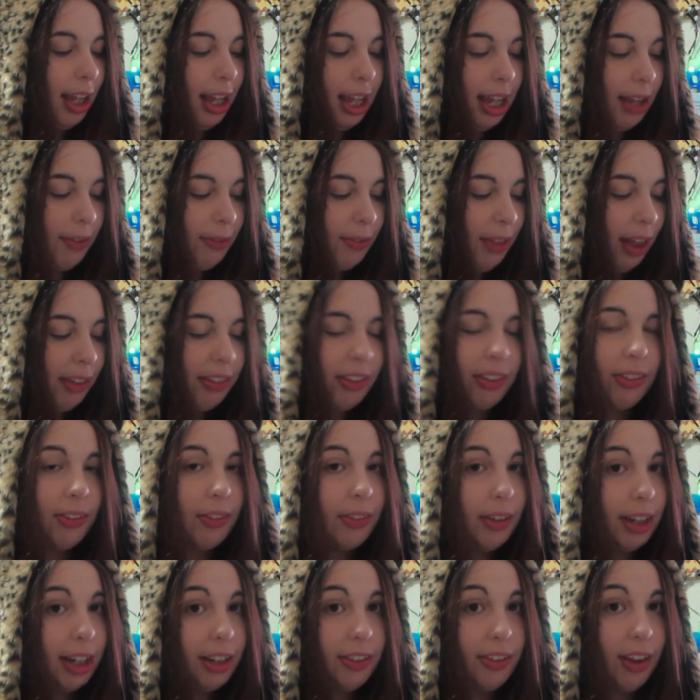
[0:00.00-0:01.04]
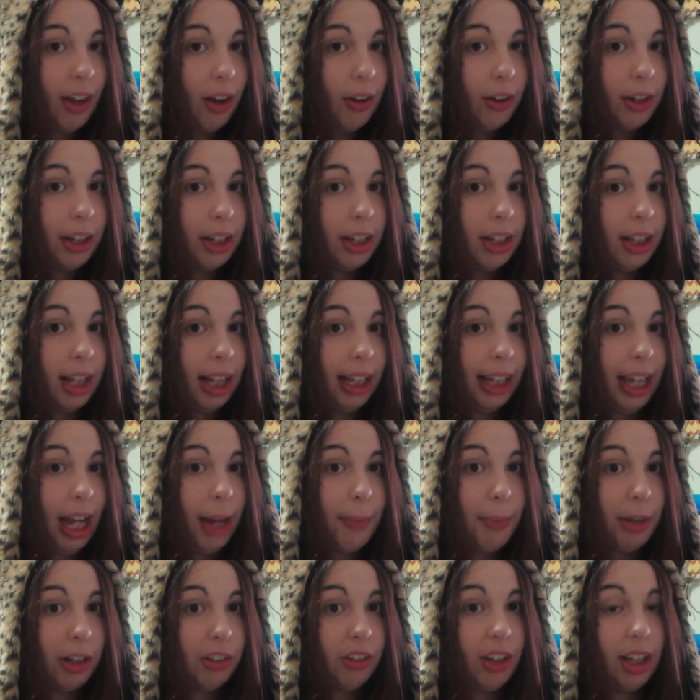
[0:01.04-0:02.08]
if that doesn't already tell you like
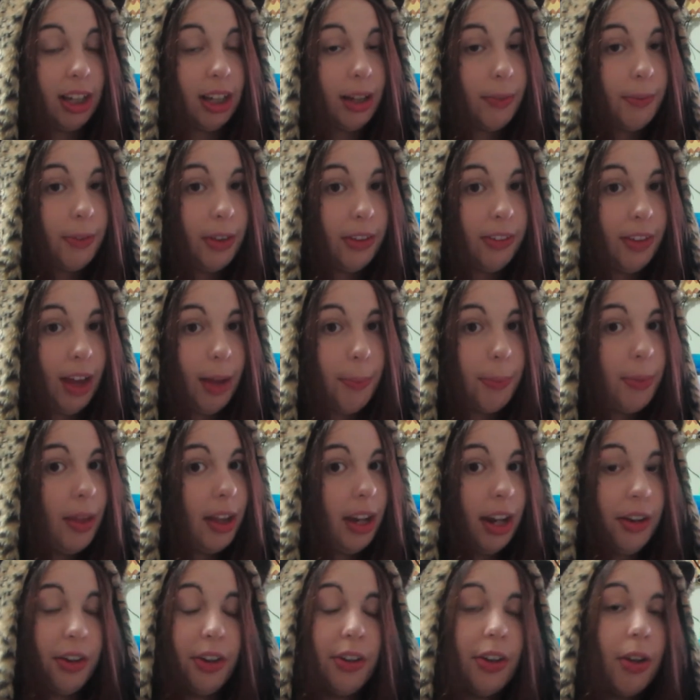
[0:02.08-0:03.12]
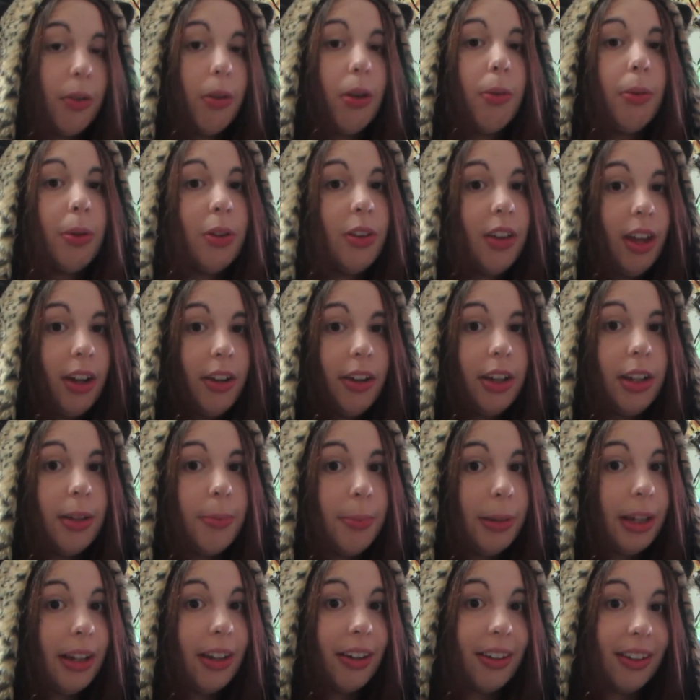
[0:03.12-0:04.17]
how much I love this app, then I don't know what will tell you,
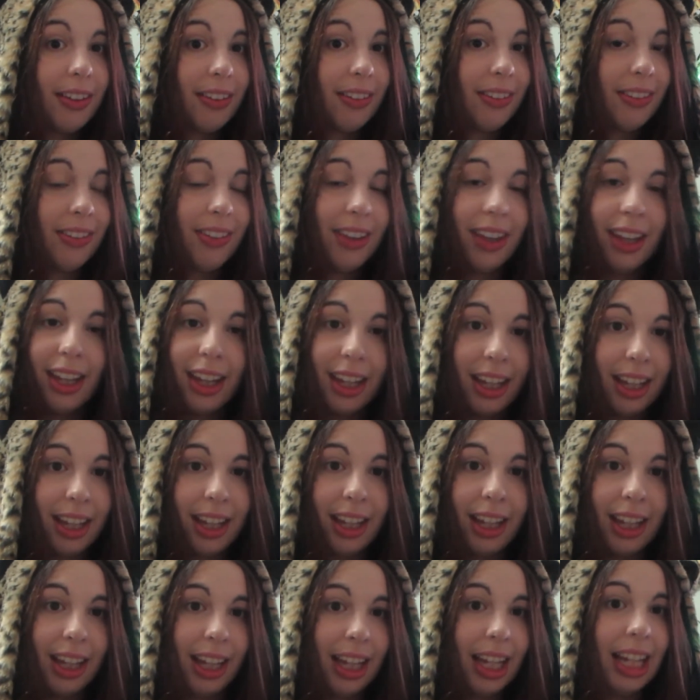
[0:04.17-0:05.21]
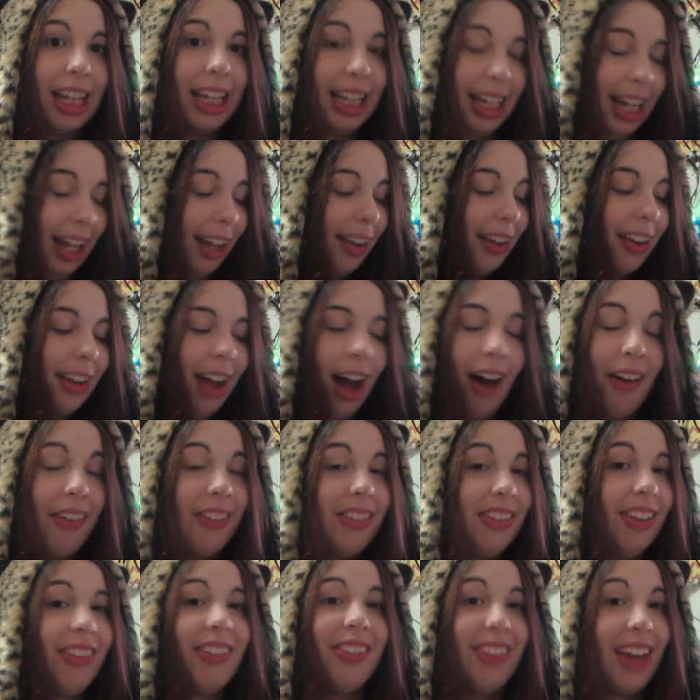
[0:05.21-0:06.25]
because yeah,
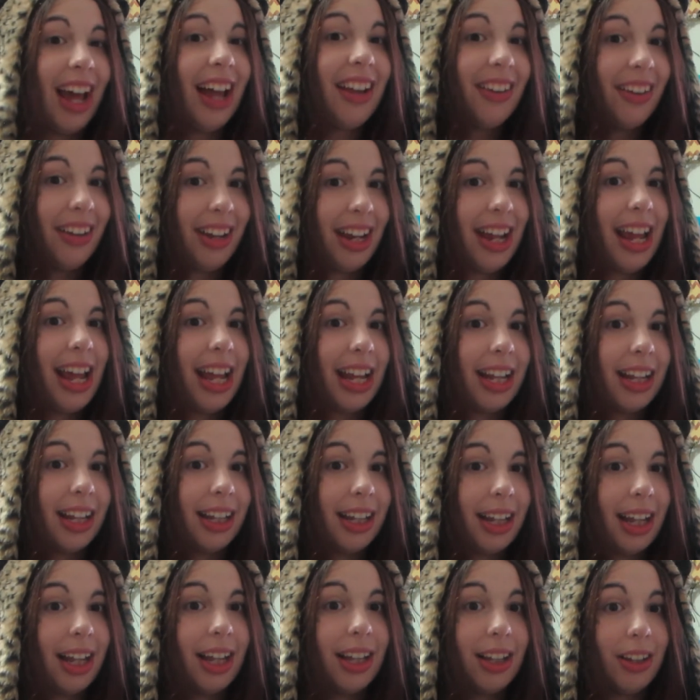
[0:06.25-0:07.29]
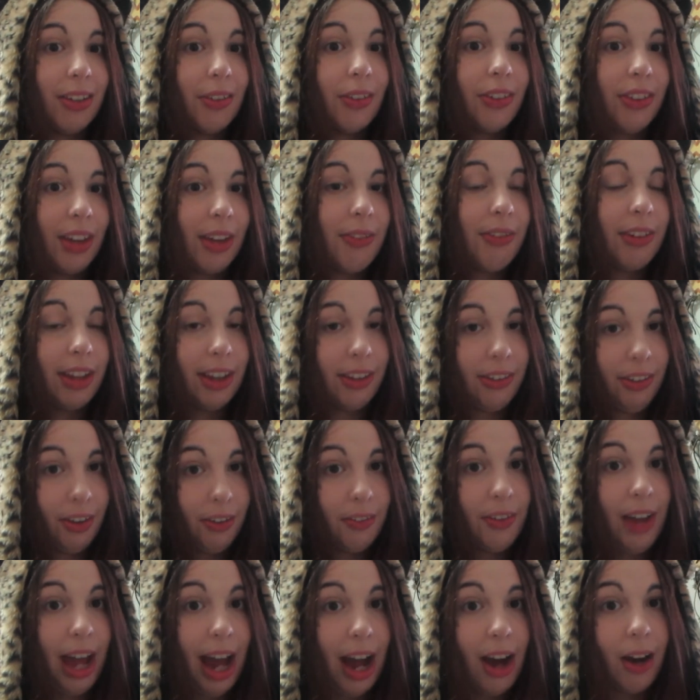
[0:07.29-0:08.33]
I'll just download it and you'll see for
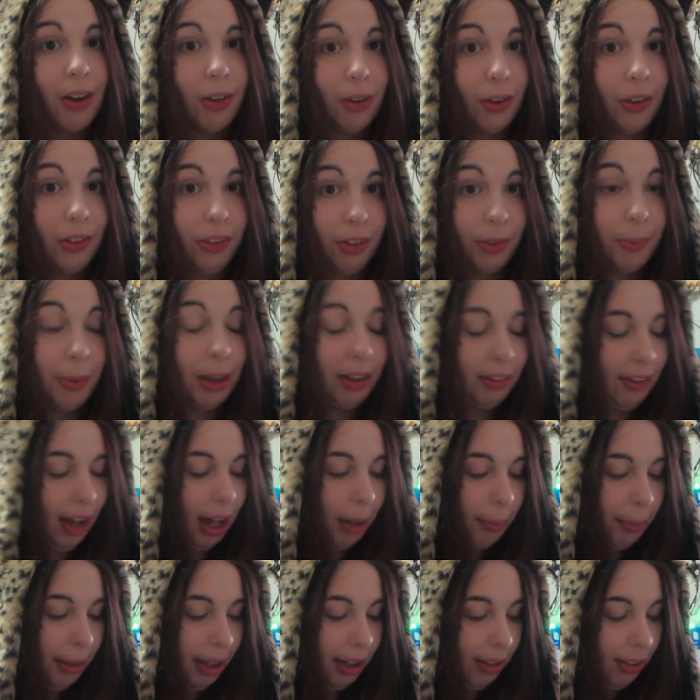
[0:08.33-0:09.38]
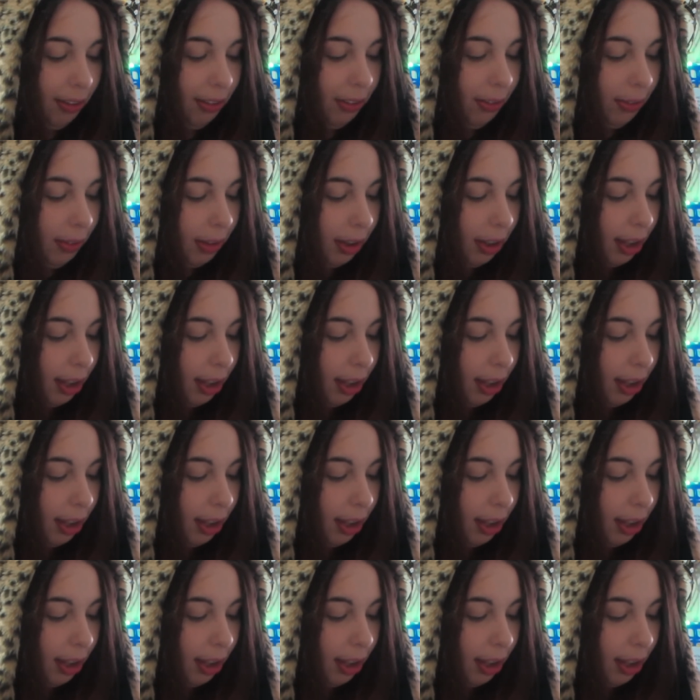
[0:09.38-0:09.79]
yourself how awesome this app is.